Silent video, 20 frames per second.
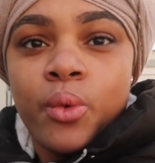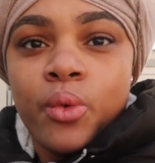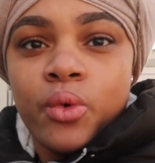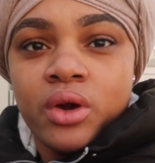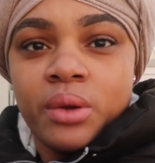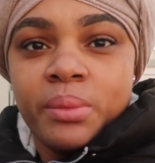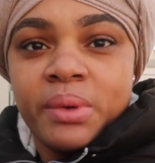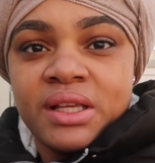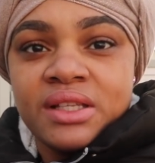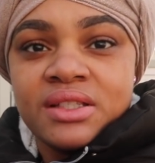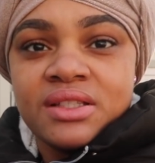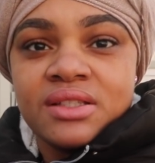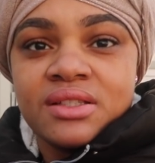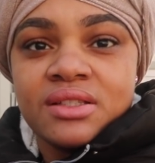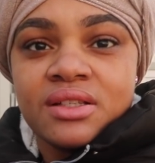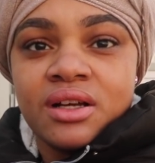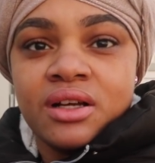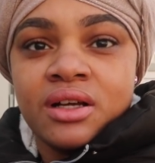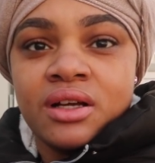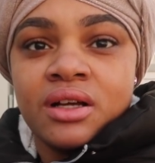ornaments
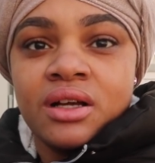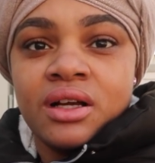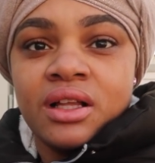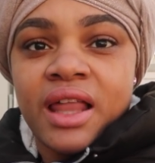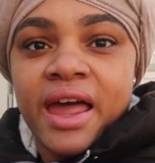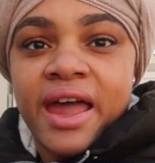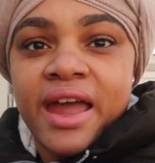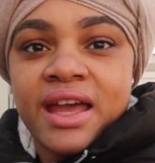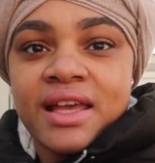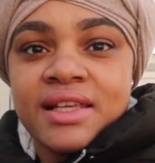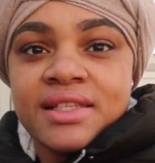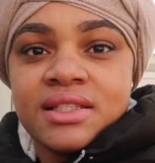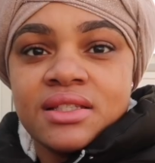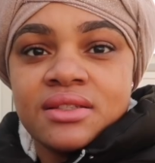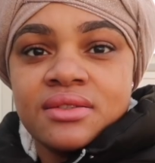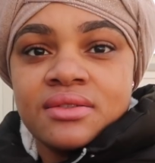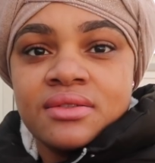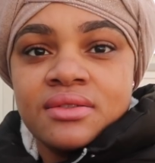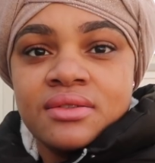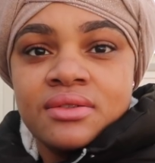glass
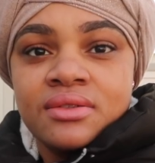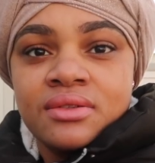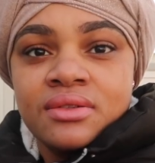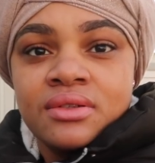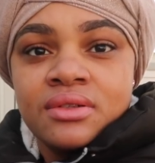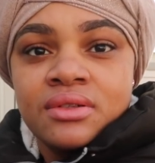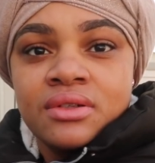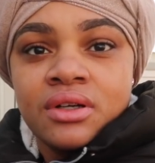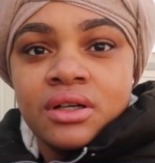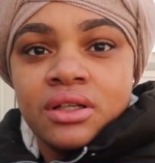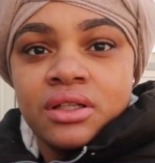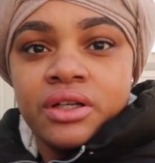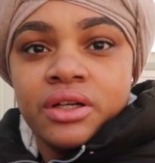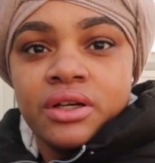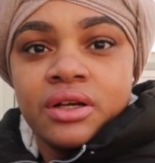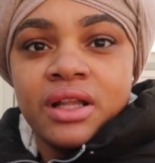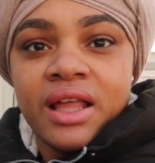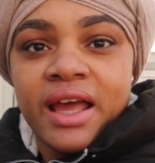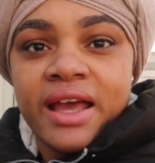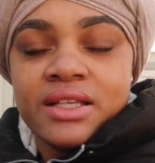
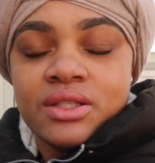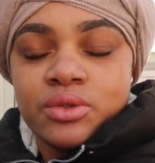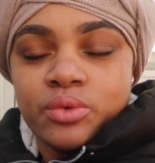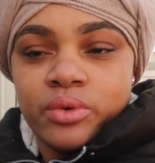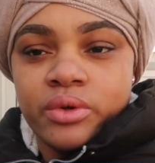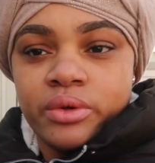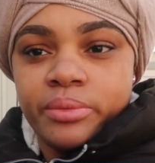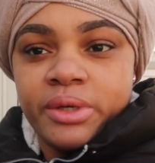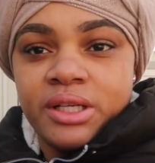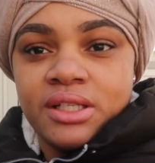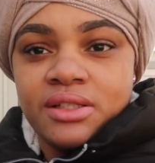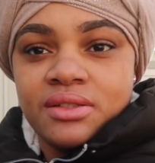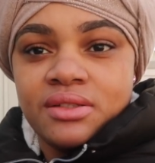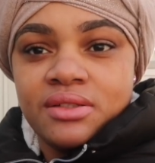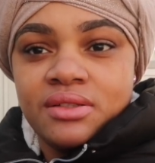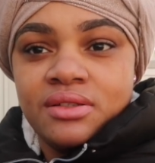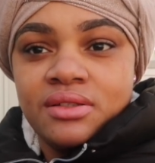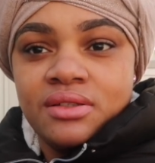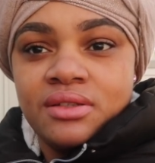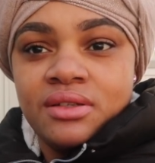clear glass ornaments